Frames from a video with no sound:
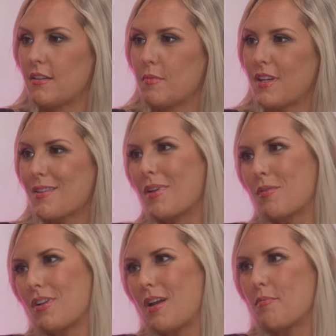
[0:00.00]
Because I'm
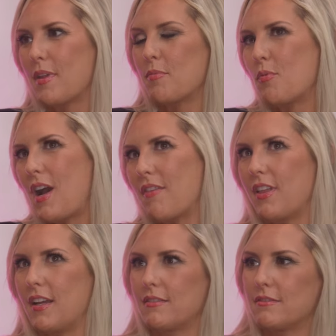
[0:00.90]
like, well, I'm the wife.
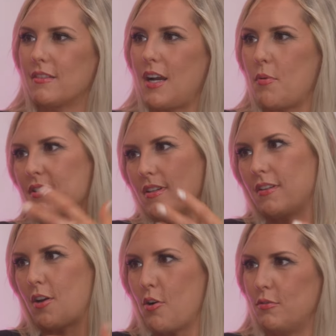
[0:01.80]
Like, I wasn't
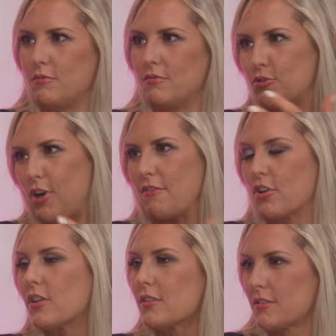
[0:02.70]
the co-driver.